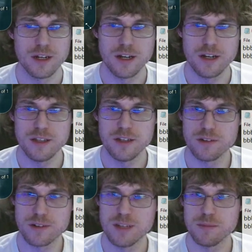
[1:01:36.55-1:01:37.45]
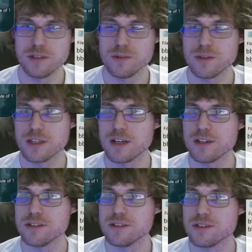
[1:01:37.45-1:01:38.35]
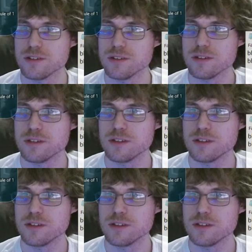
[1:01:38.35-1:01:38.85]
and it'll keep doing that until